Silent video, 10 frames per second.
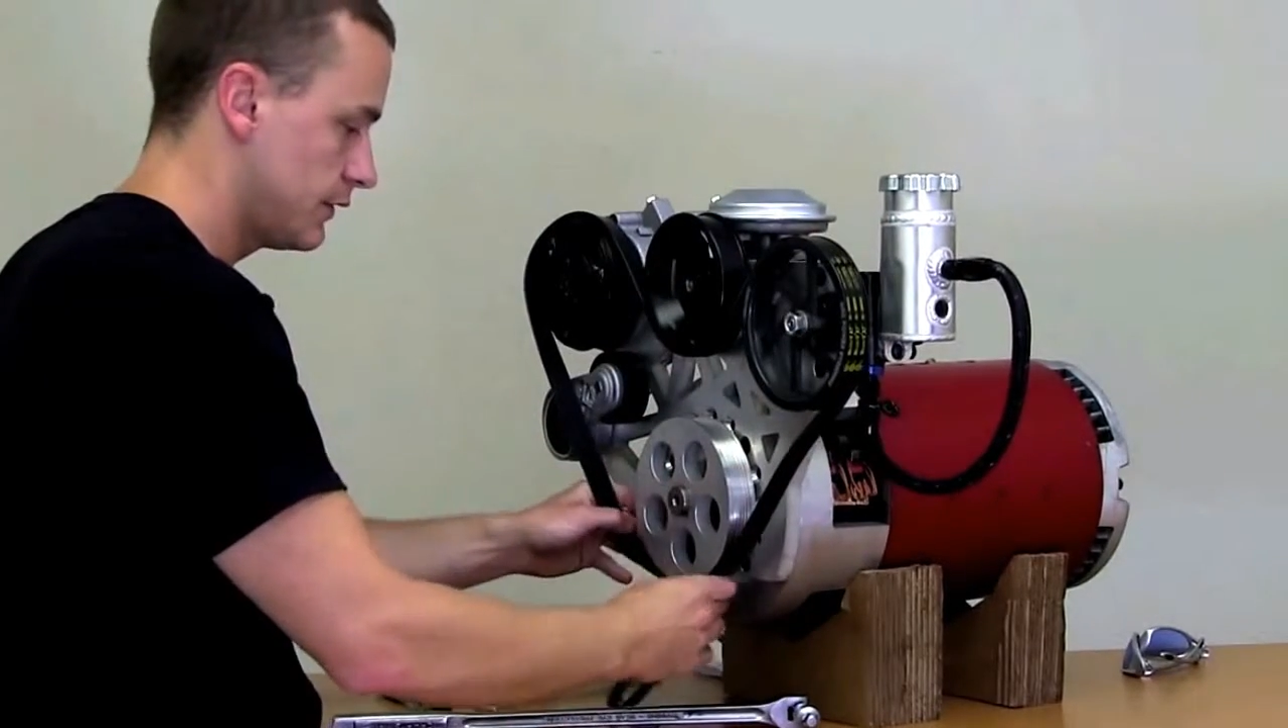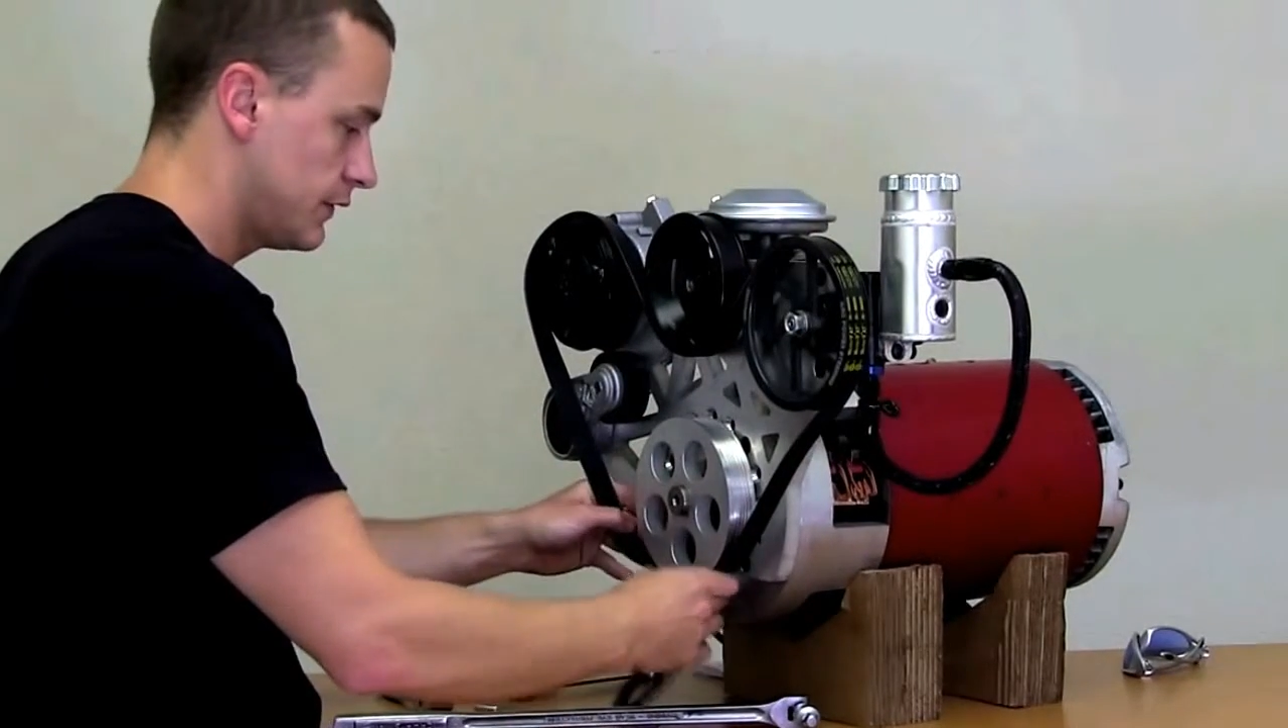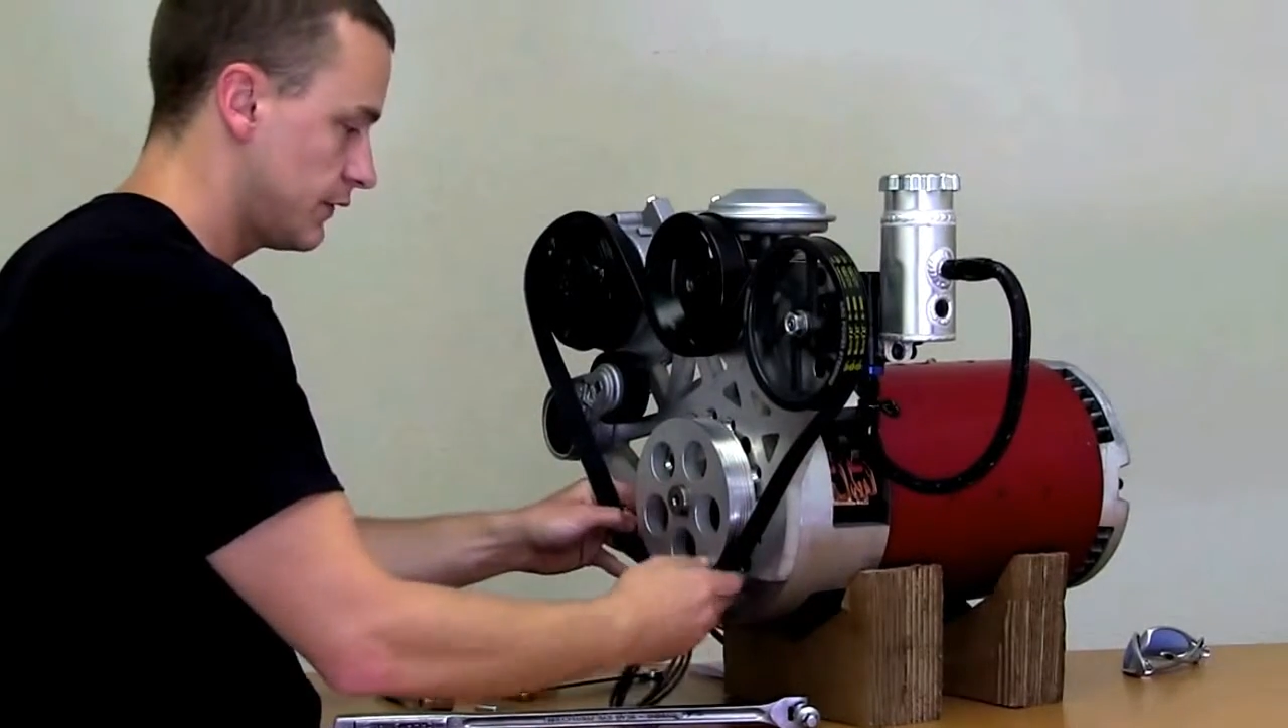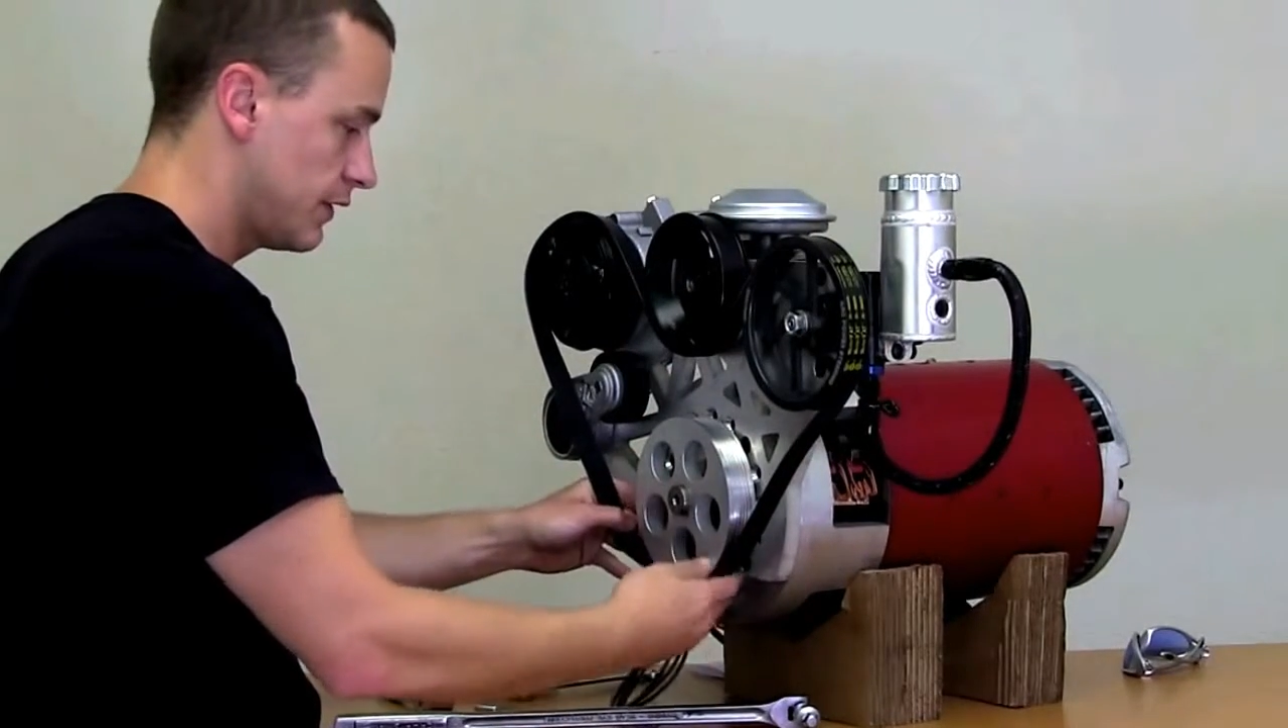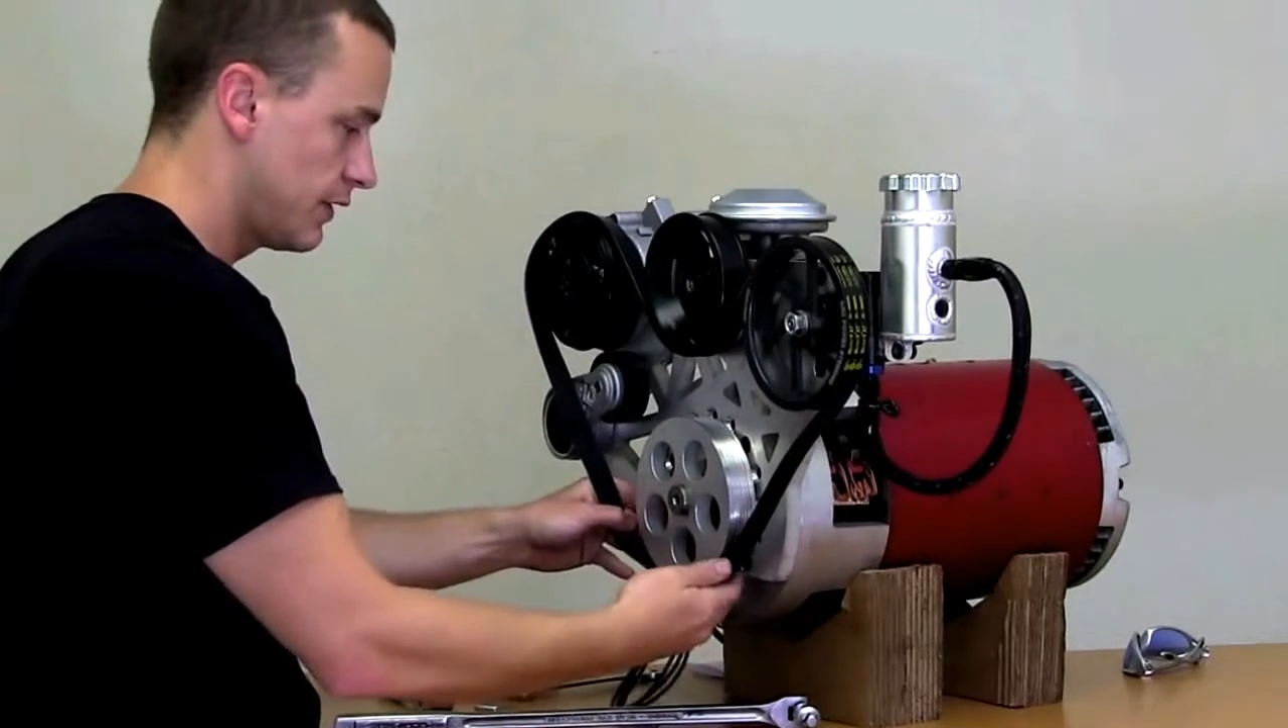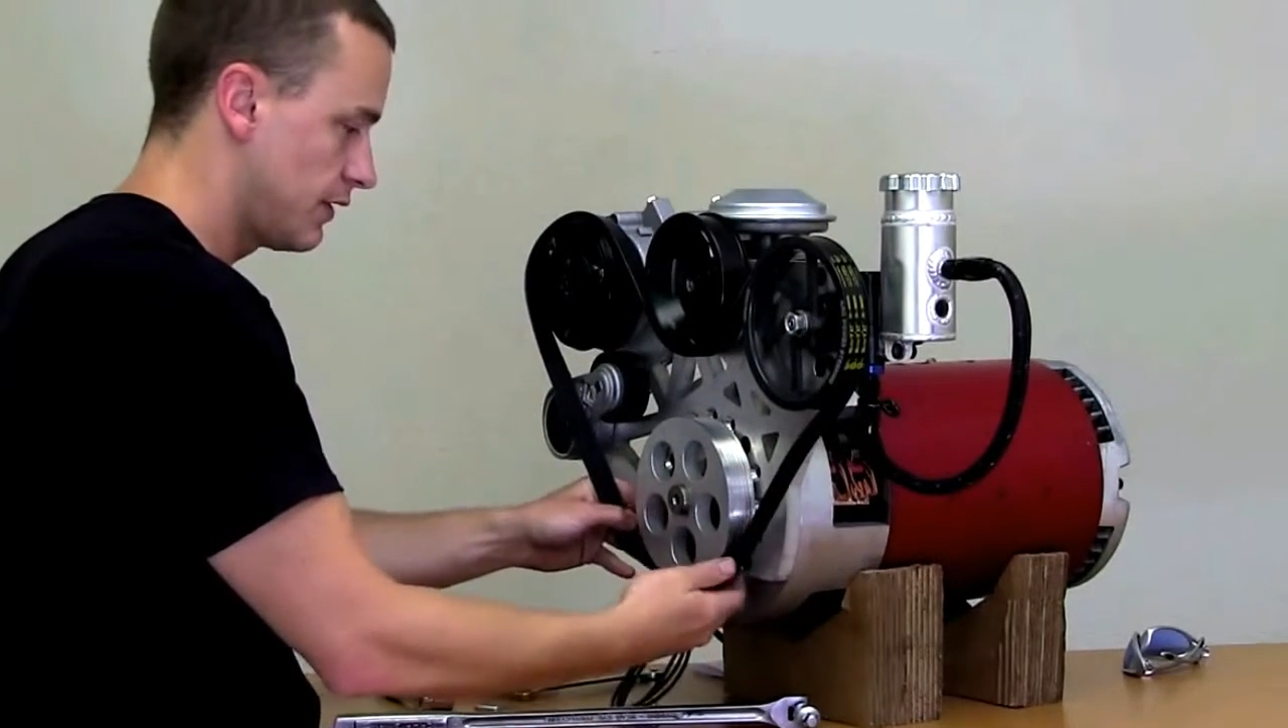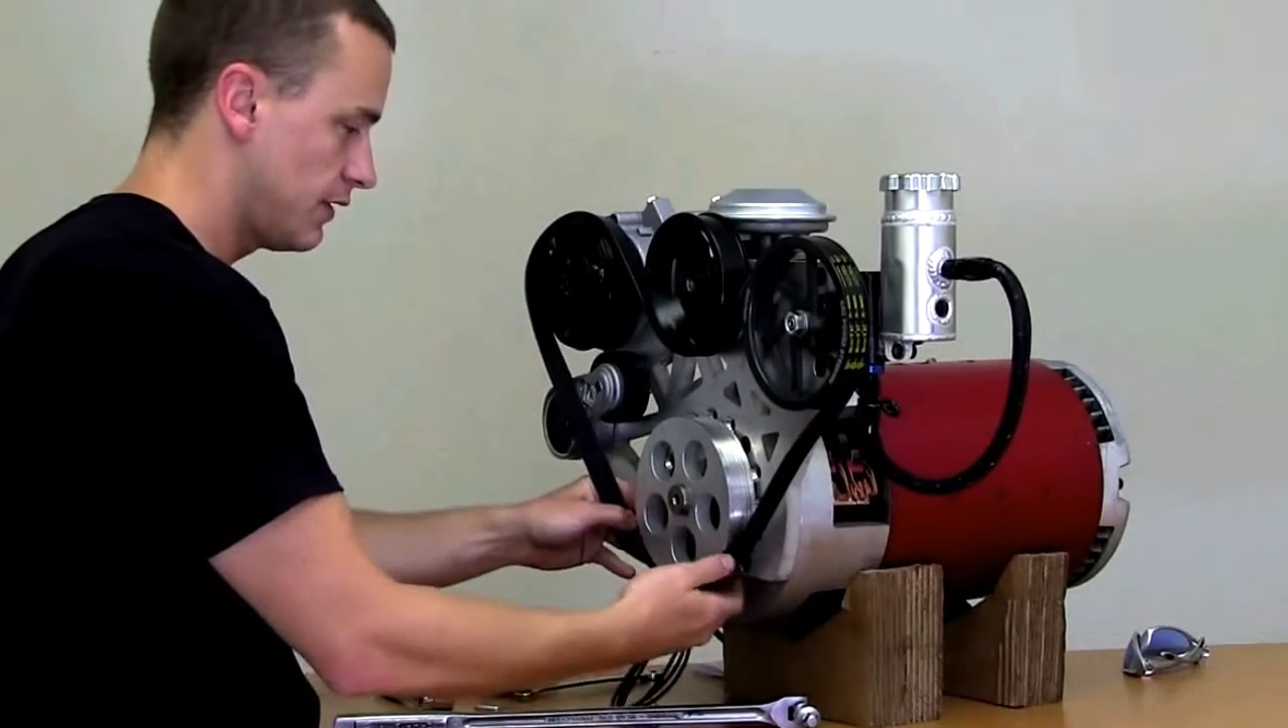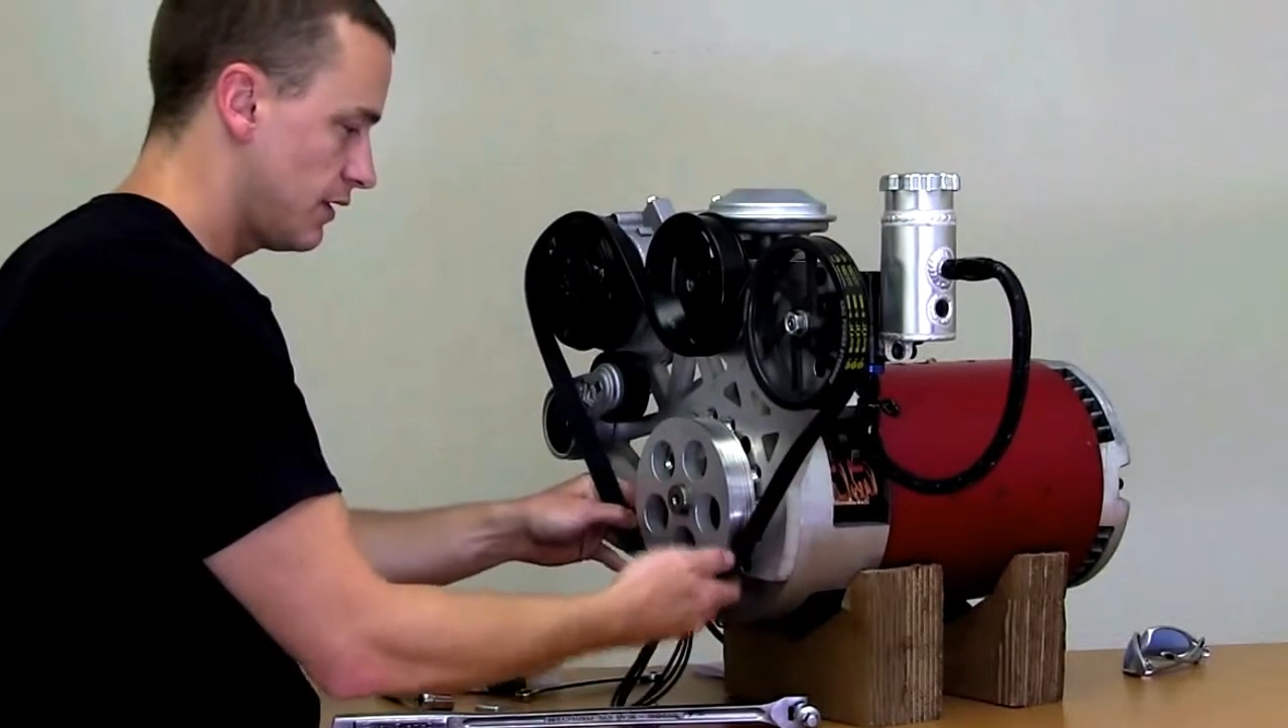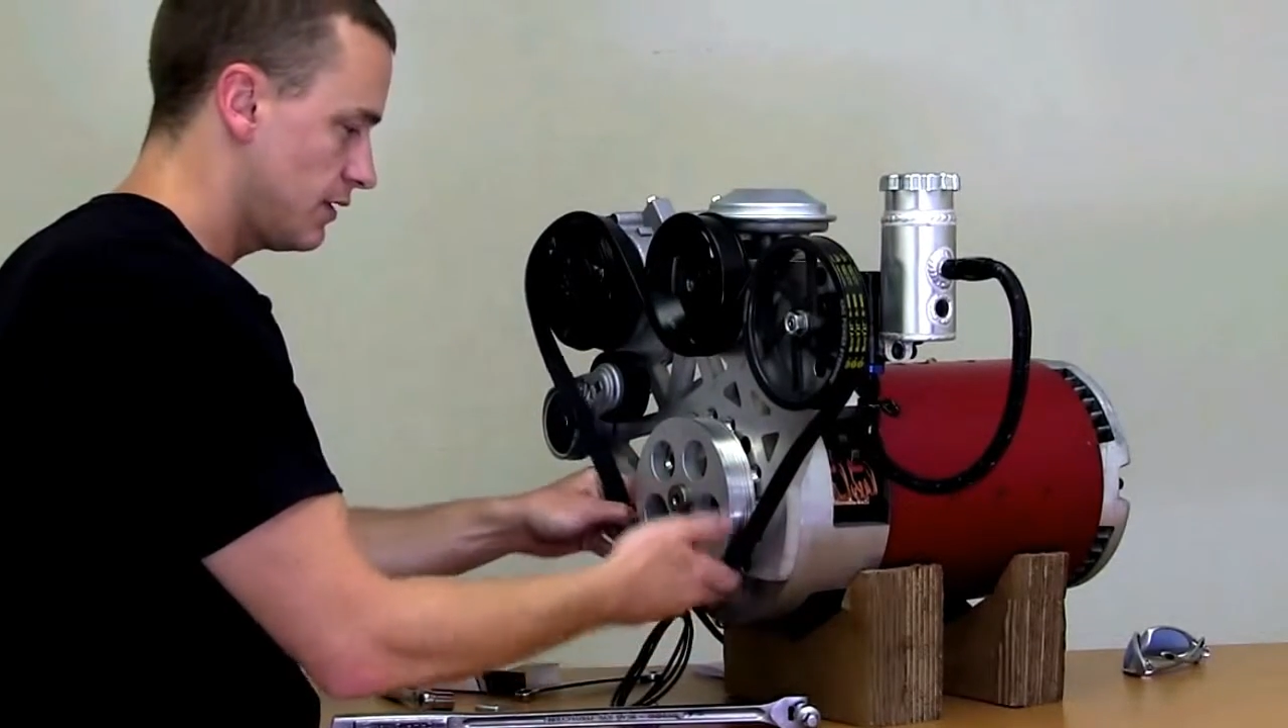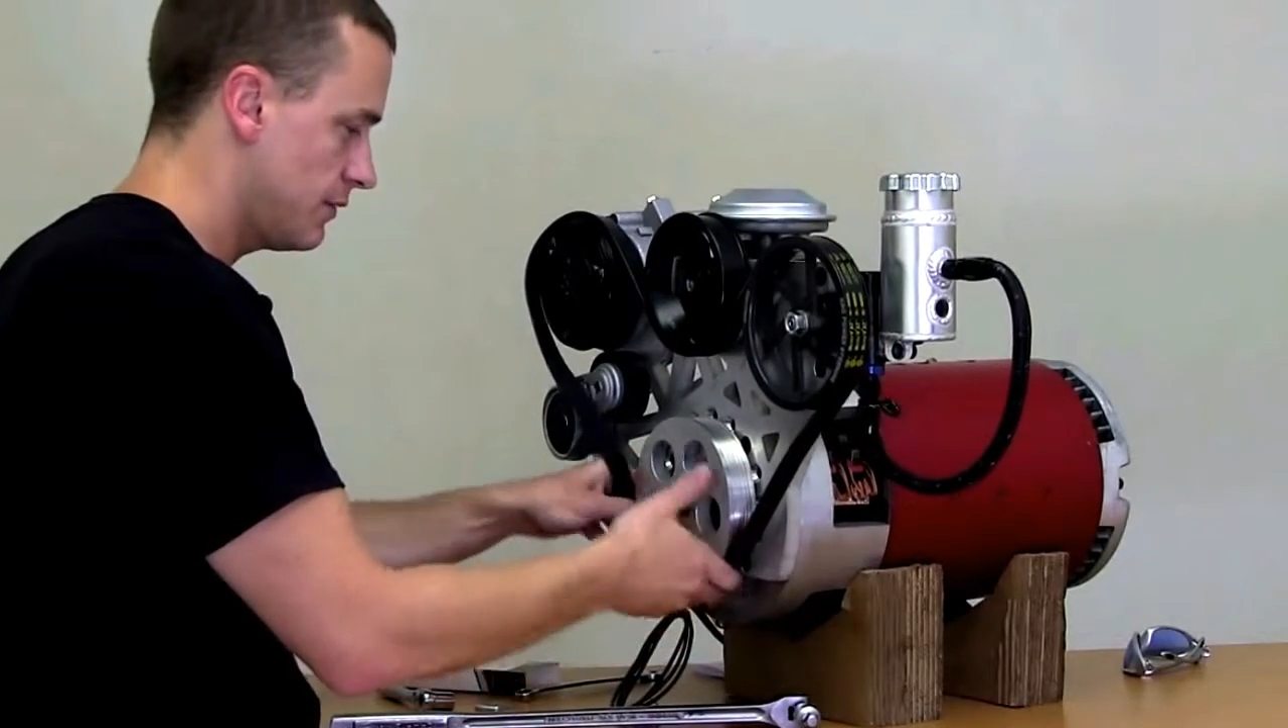just like
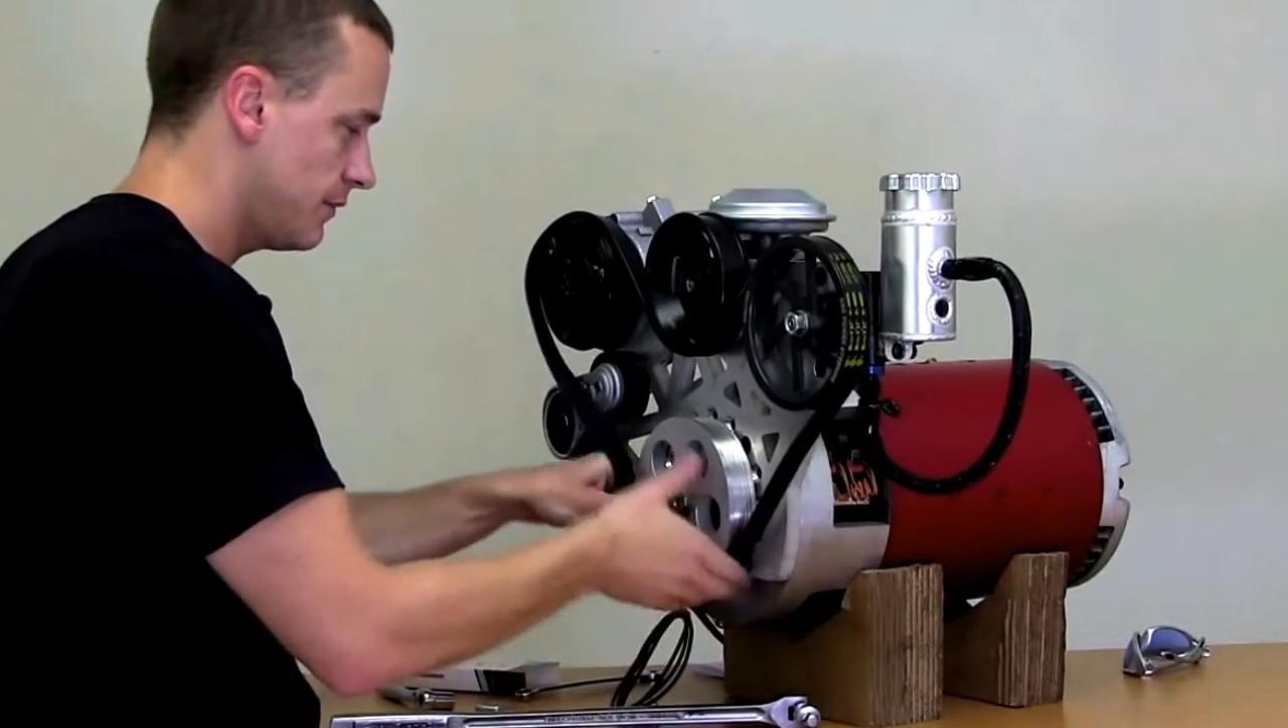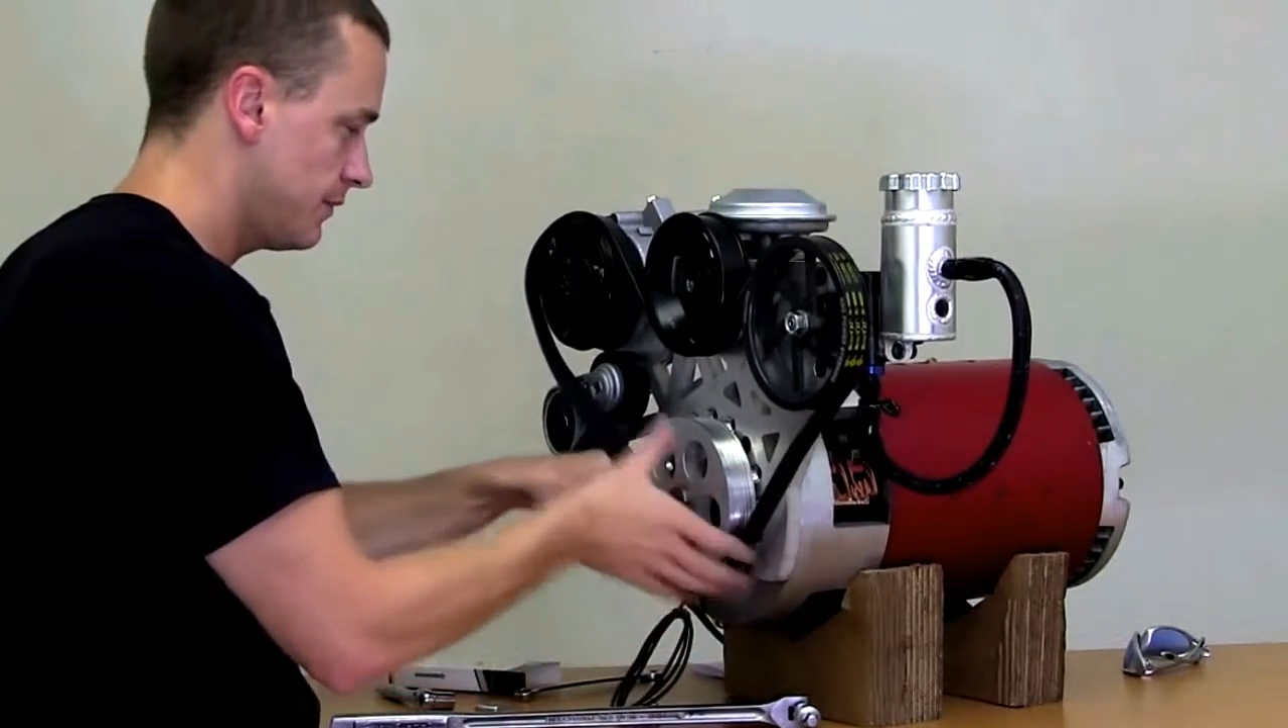that.